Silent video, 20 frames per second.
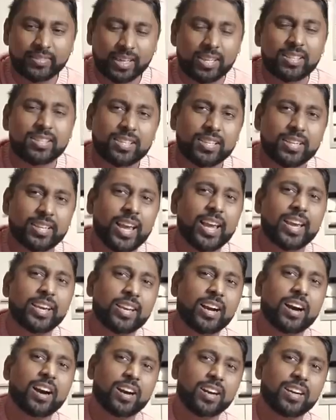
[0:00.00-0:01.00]
It's a gay
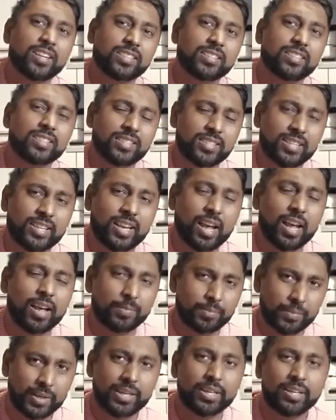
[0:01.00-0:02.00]
car.
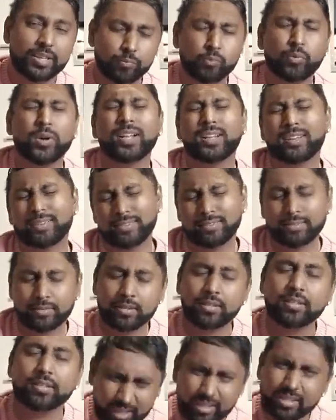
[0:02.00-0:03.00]

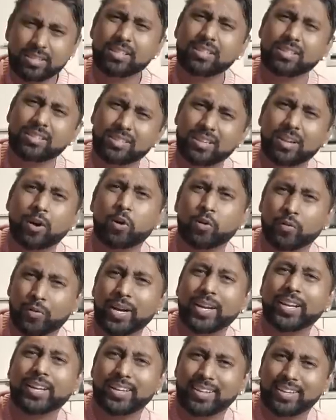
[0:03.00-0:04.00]
This is
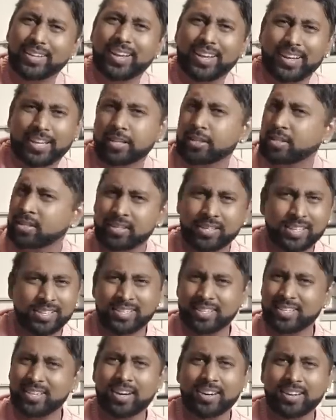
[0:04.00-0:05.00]
already, like, it's just
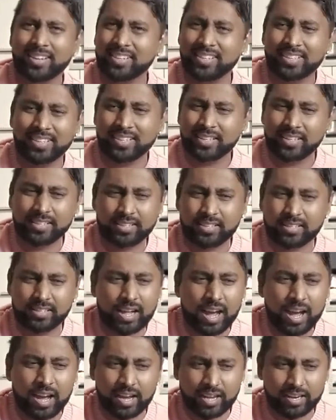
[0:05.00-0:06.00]
started, and this is the
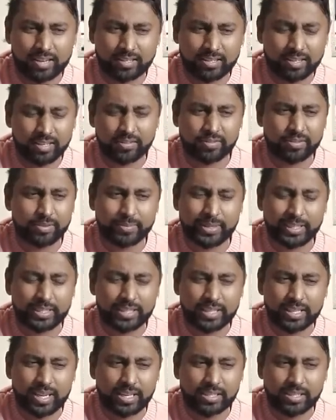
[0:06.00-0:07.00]
hardest thing for me to
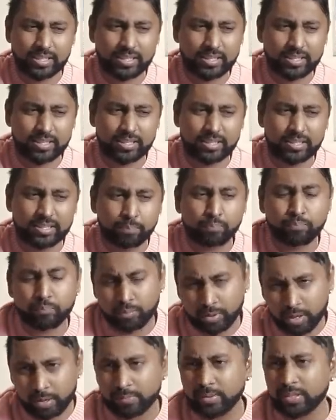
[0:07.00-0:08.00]
digest.
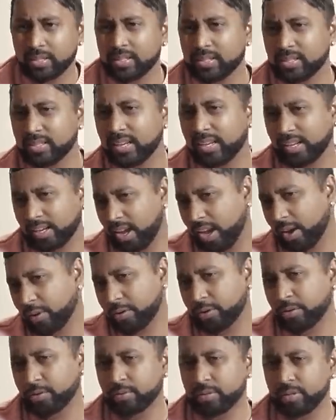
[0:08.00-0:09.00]
Probably just like how
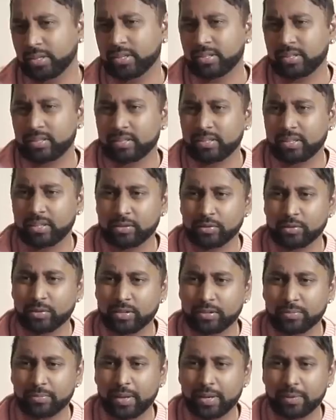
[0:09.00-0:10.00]
you and
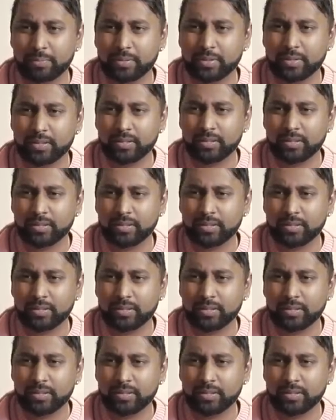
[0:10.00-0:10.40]
exhaust pipes.